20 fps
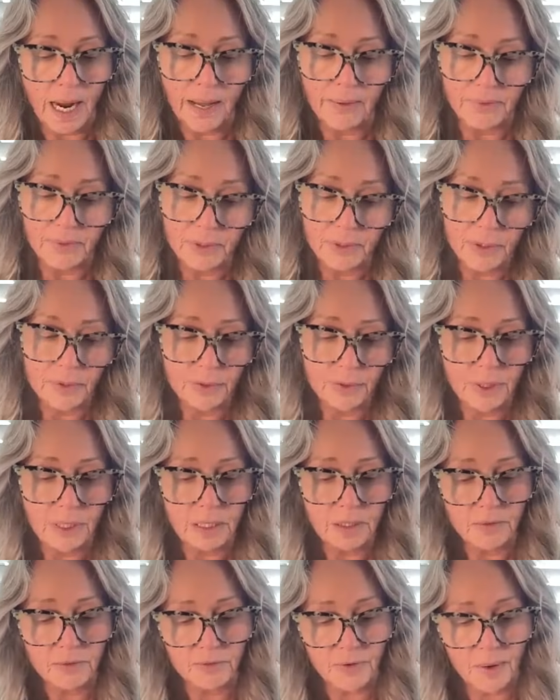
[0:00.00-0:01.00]
on this
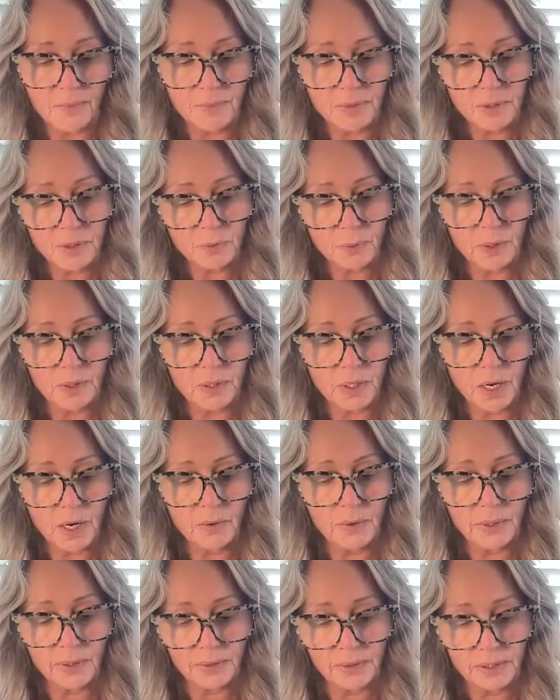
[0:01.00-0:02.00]
street, from this
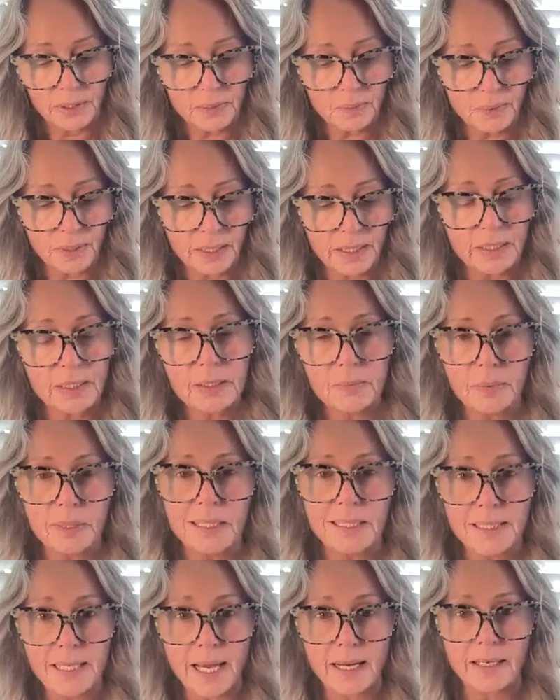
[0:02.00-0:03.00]
window, in this place
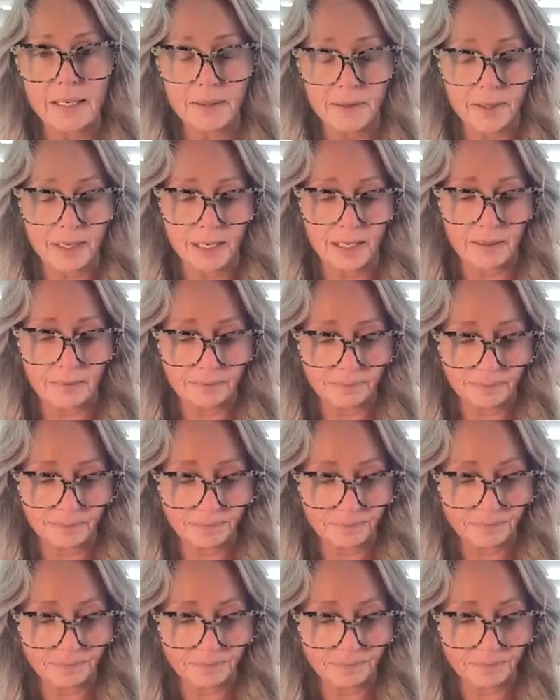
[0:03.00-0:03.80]
means anything.